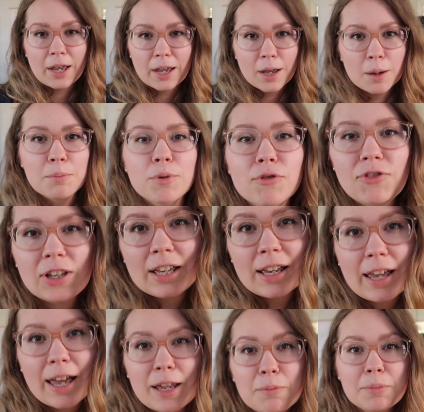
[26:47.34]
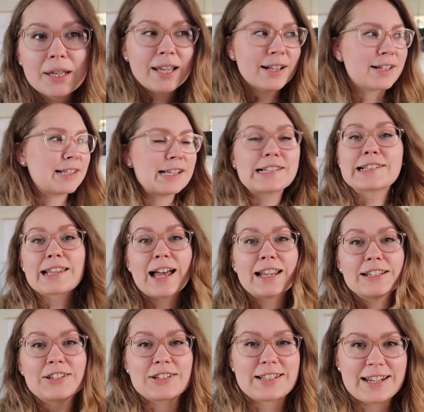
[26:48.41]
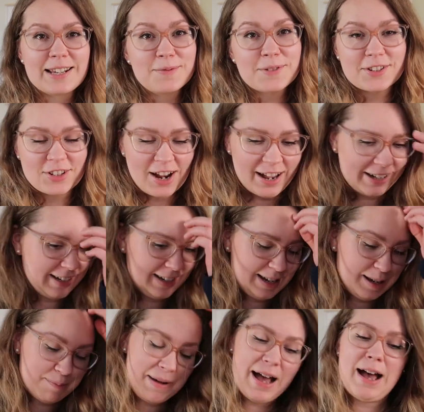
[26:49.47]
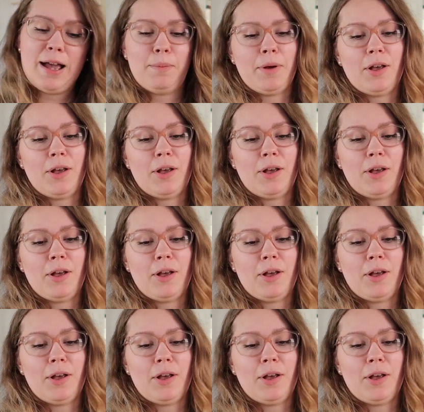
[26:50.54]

okay I'm moving again because the sun just keeps shining in my